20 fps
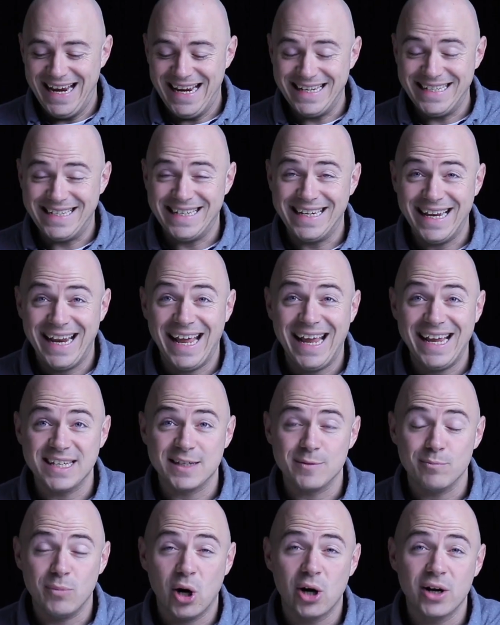in
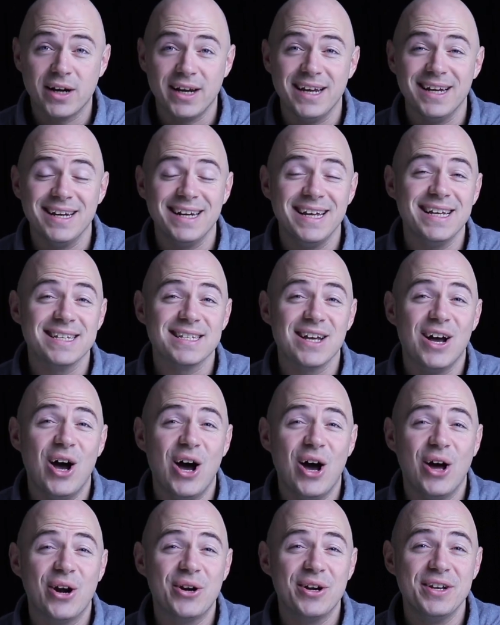today's market is
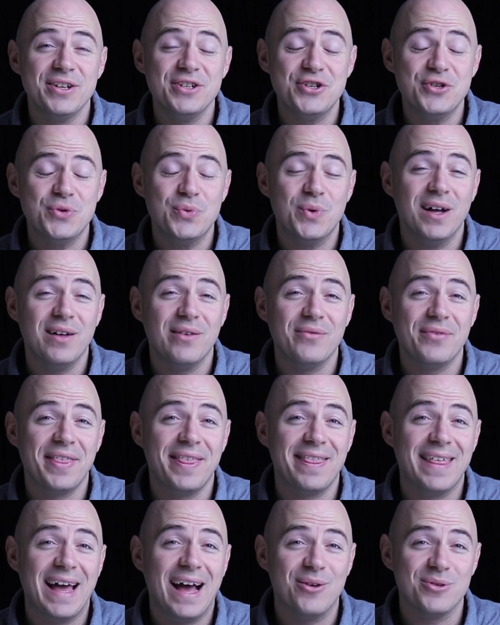
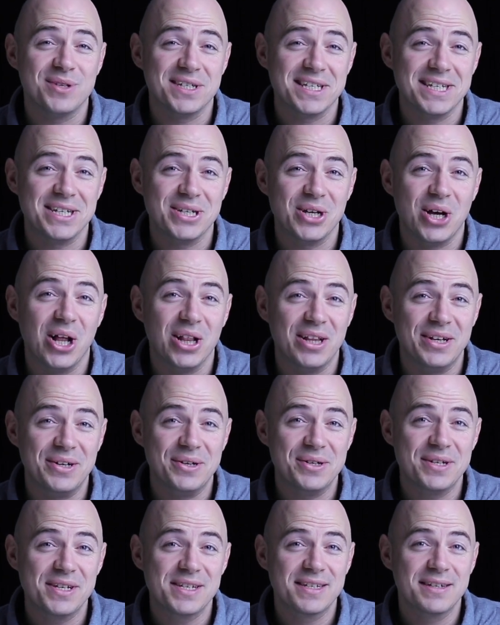
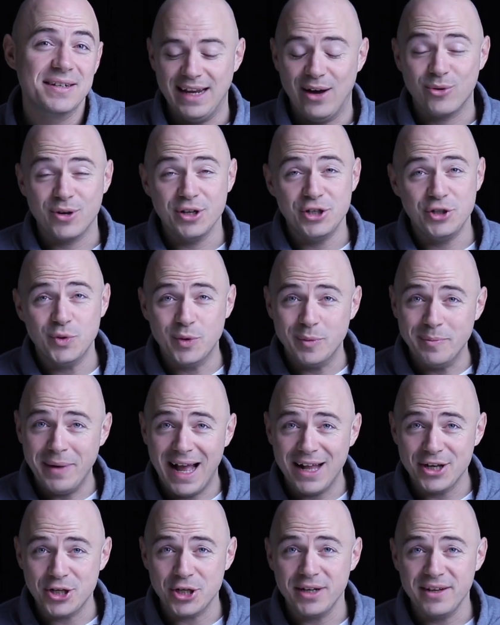$112,000. Now, could you
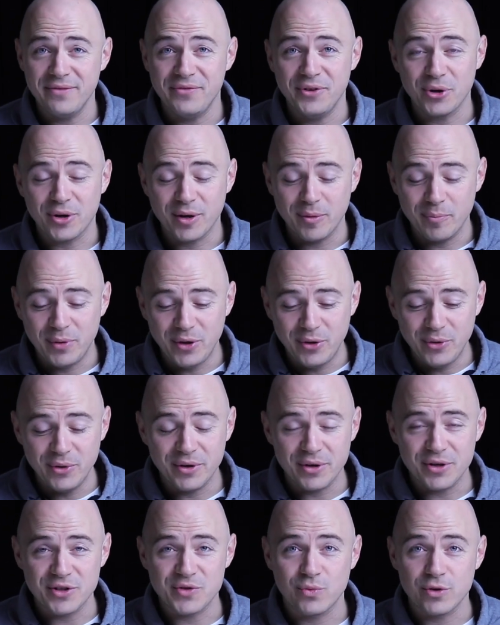imagine if your
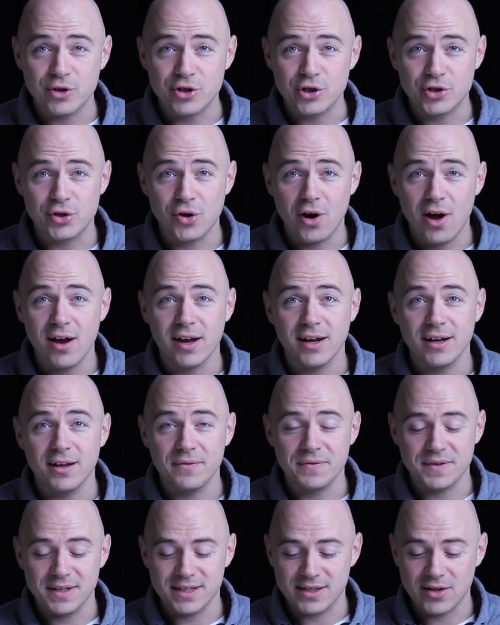computers were strong
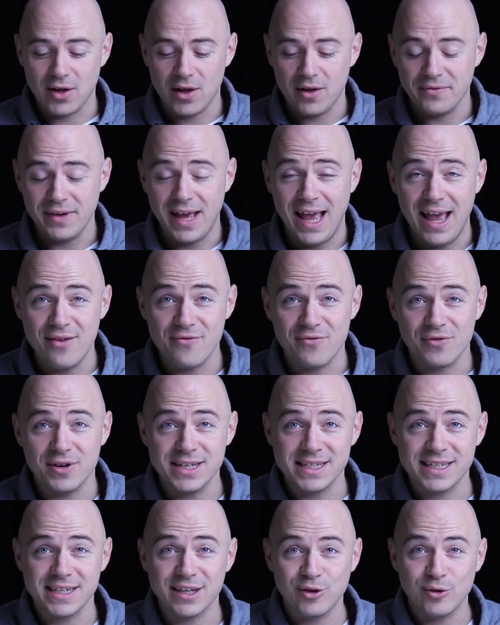enough to solve
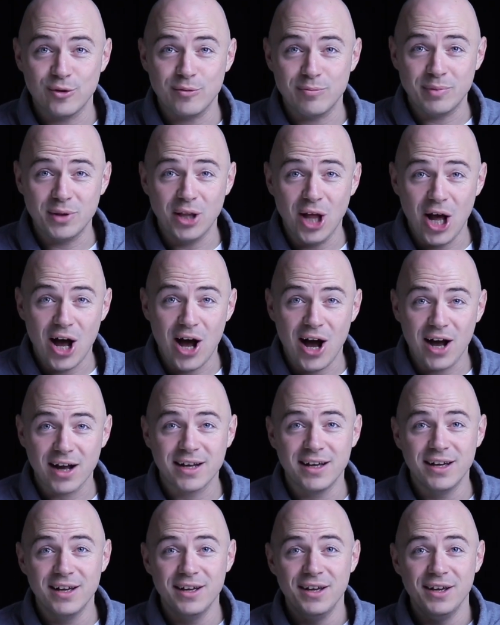every single
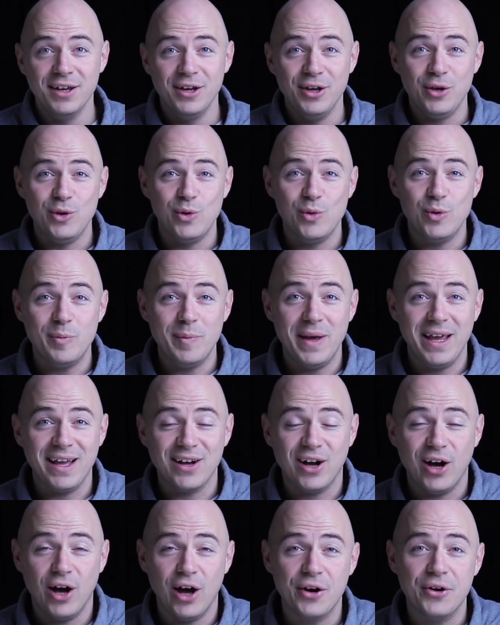block? You'd
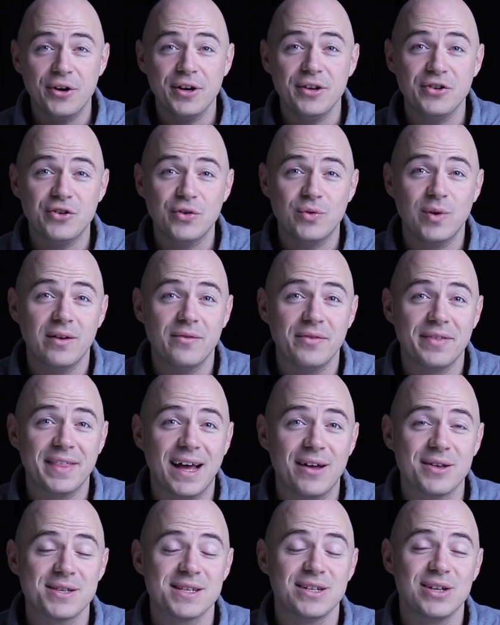make
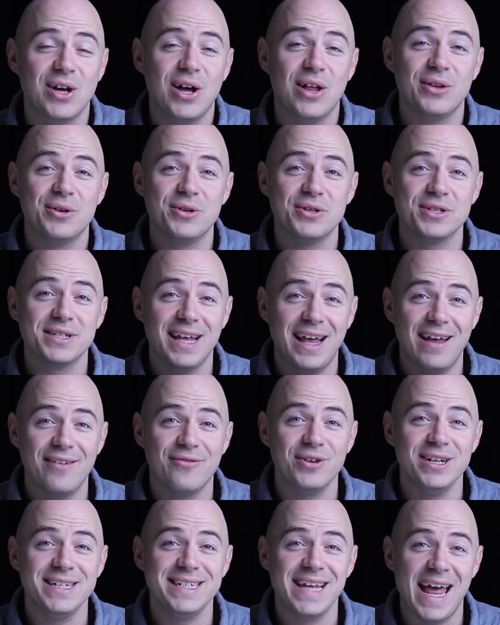$112,000
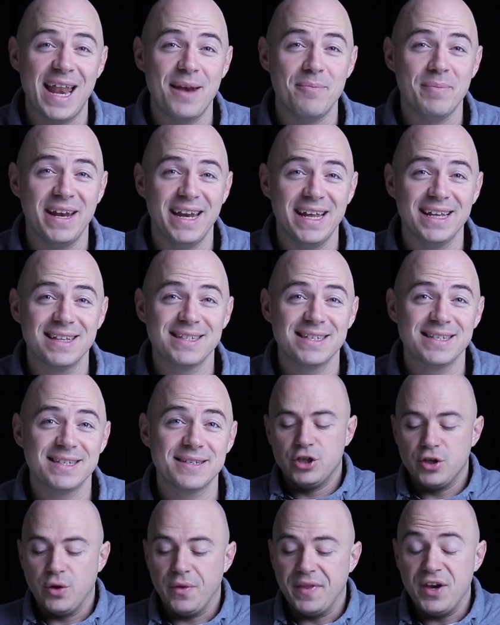every 10 minutes.
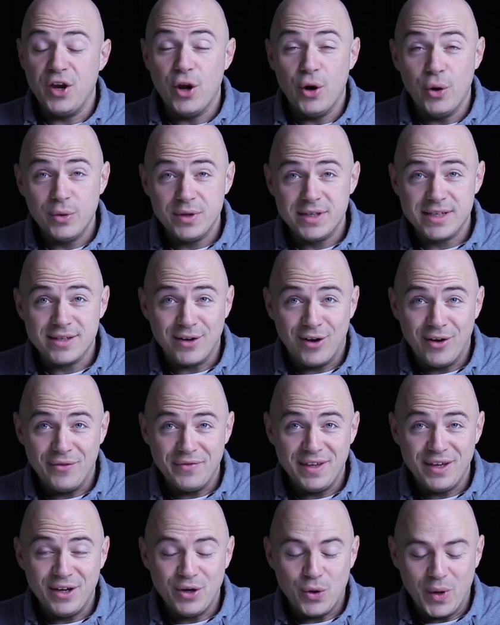So the nodes
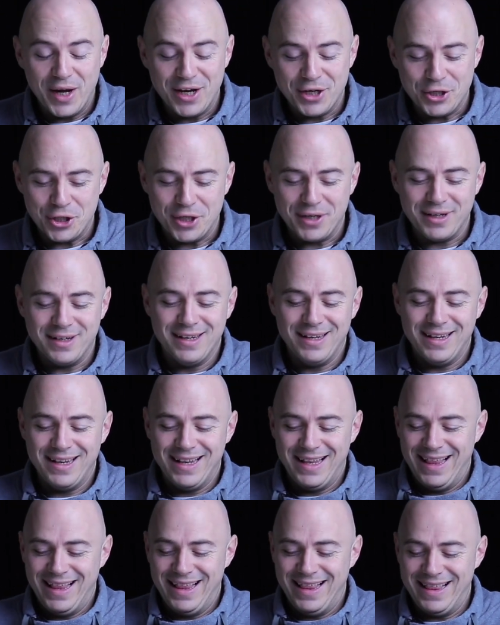solve the equation,
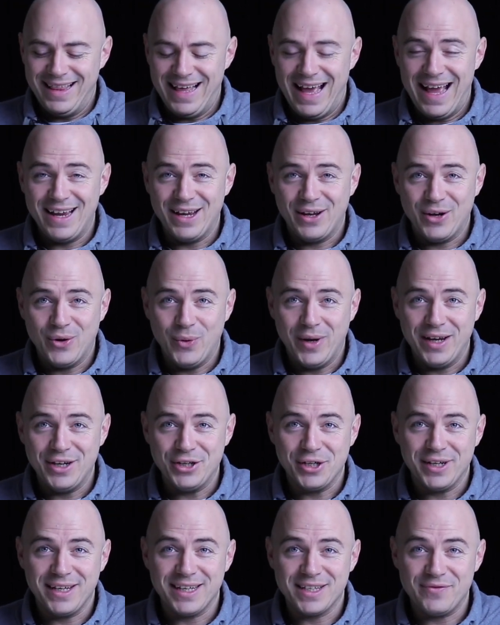that
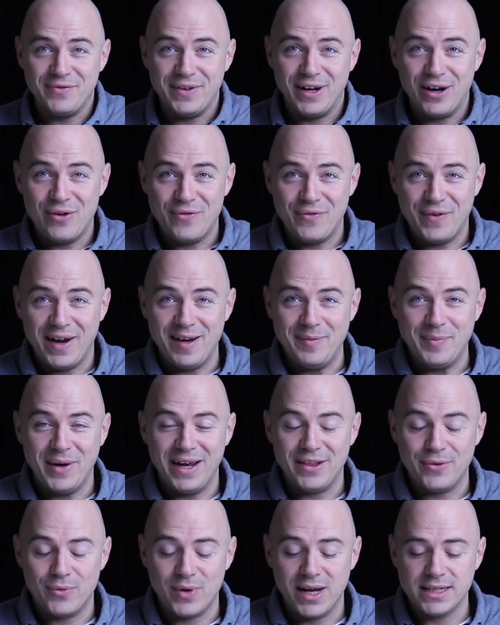equation gets verified
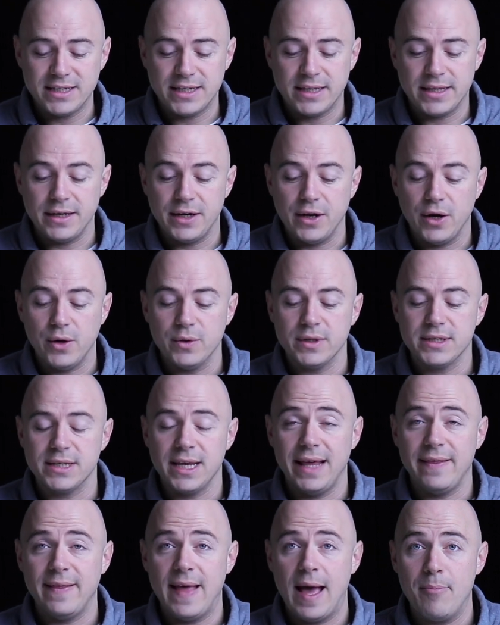by the rest of the nodes,
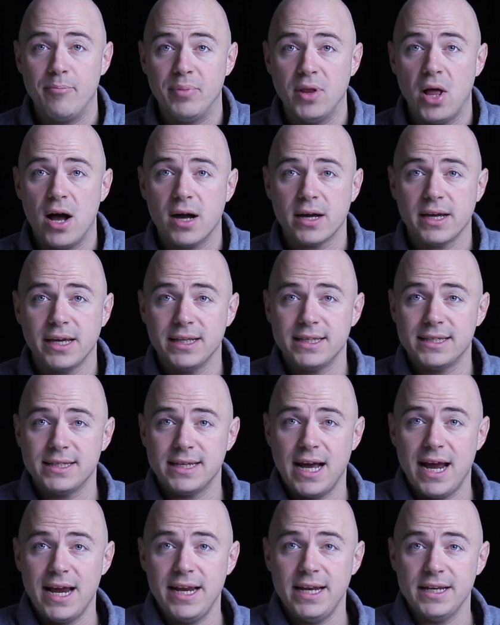and that block gets
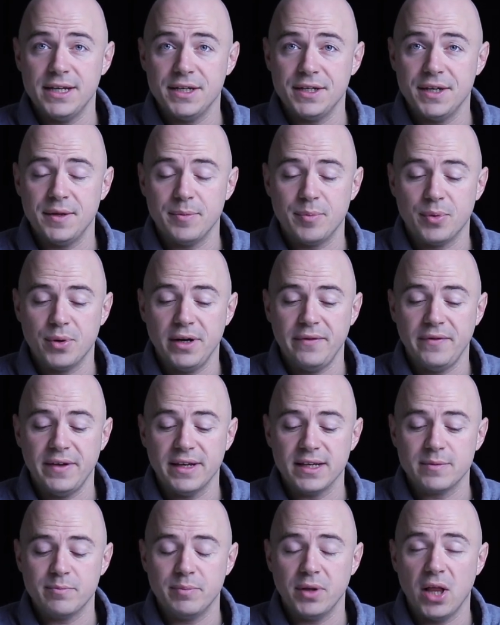tied into the
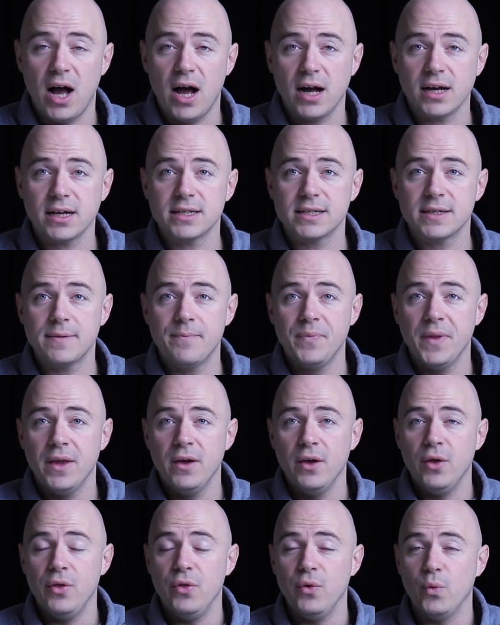previous blocks.
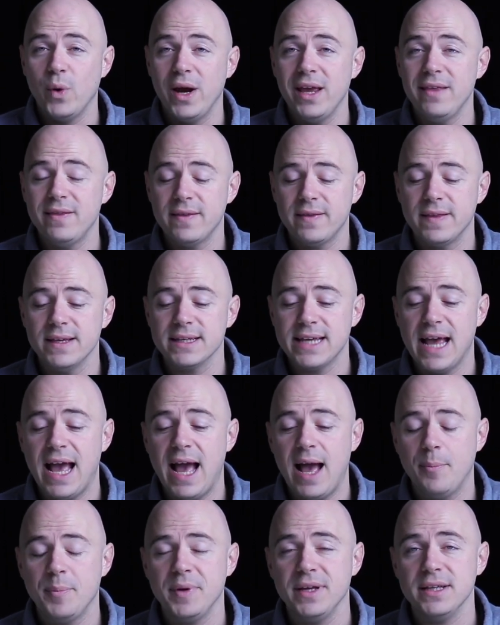The way that this
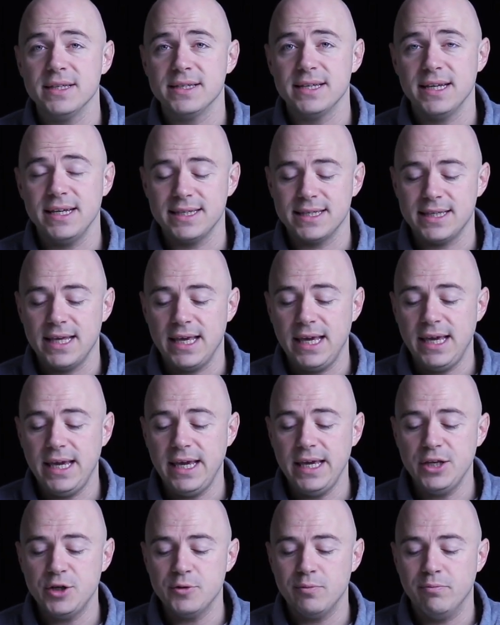happens is that
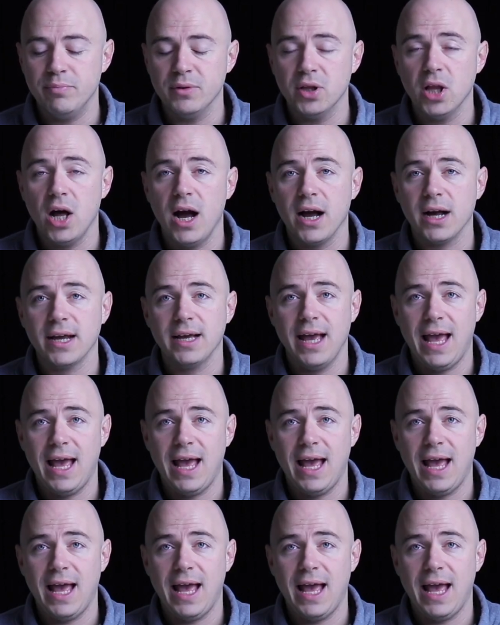each block